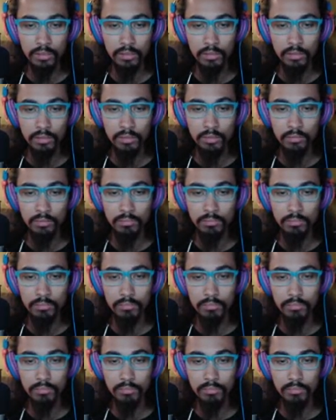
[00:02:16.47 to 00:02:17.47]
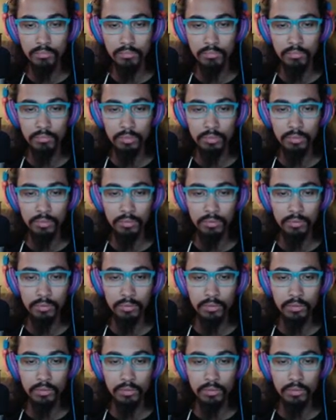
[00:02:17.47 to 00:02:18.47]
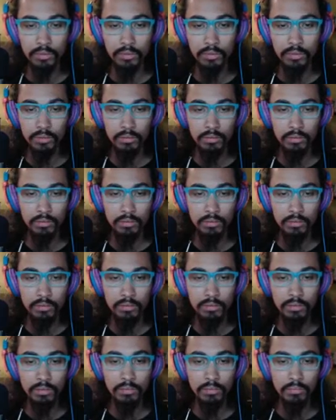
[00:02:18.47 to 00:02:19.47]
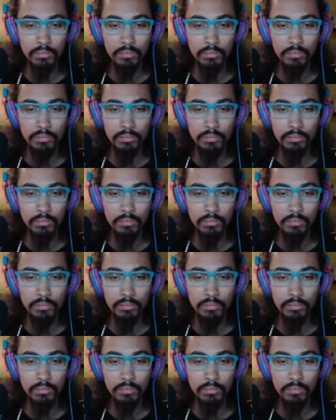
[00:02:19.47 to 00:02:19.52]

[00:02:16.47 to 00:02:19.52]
Oh, close one. Oh.